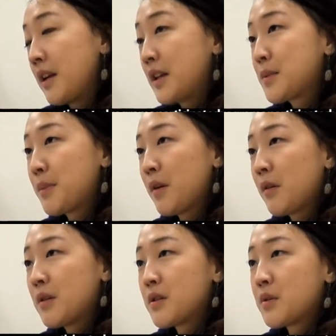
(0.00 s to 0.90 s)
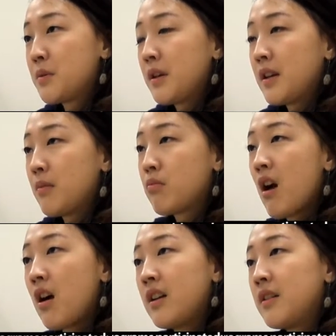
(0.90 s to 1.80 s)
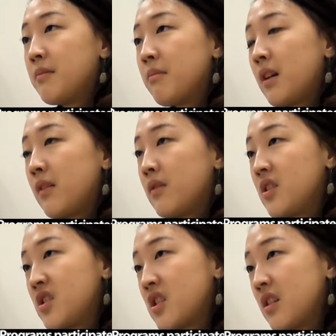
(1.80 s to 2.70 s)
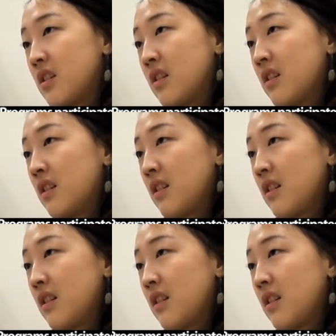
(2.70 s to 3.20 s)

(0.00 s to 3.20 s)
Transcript: the experience really broadened my vision.